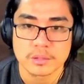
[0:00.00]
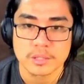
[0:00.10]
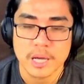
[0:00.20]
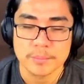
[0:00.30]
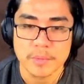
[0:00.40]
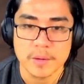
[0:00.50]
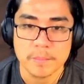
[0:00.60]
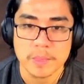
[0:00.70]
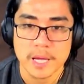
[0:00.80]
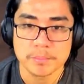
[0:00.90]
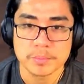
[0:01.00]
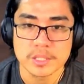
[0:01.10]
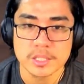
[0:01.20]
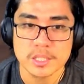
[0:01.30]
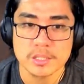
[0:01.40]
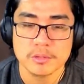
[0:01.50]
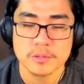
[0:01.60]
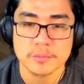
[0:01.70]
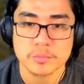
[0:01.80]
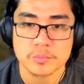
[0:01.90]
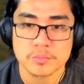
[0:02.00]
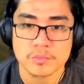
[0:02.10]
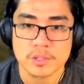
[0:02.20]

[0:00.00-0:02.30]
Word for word: feel like they're on the they're on the other side.